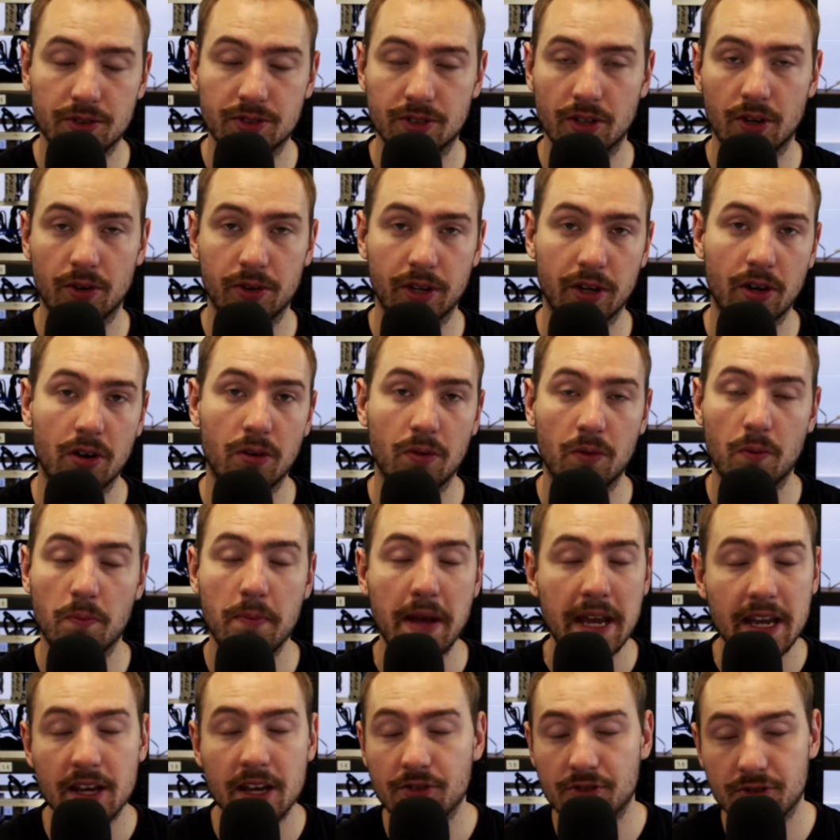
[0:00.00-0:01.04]
So, you know,
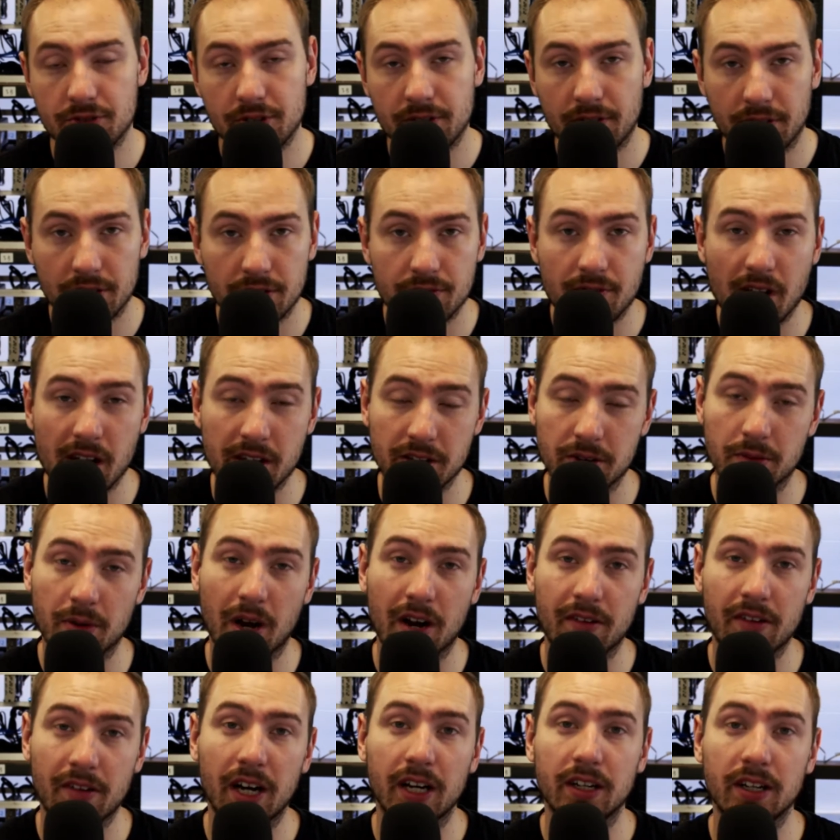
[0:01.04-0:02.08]
making sure you're on the right
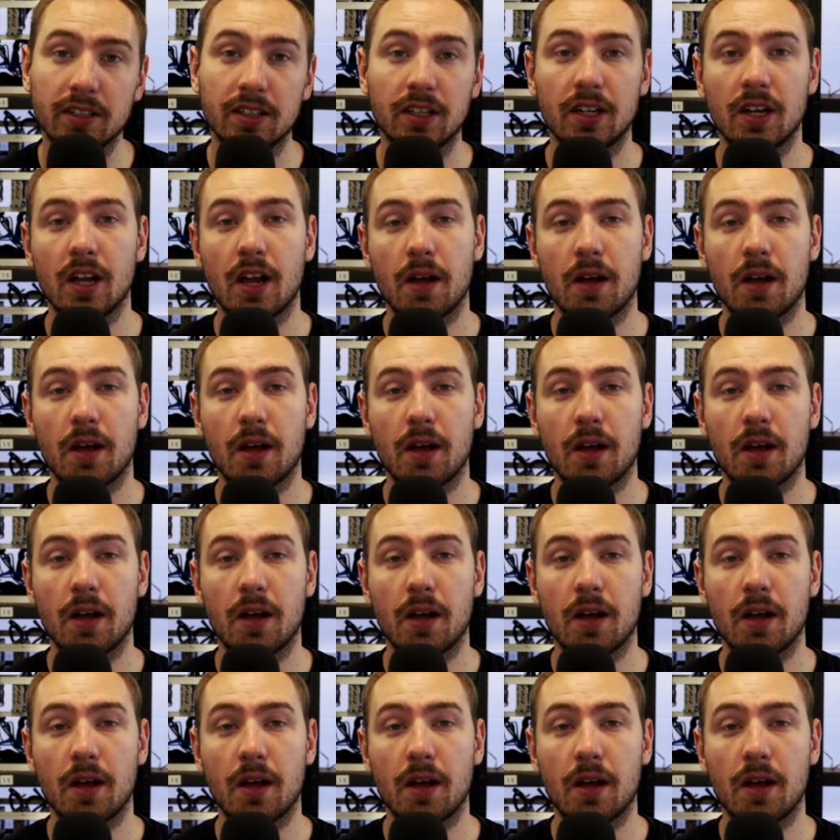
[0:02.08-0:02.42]
URL,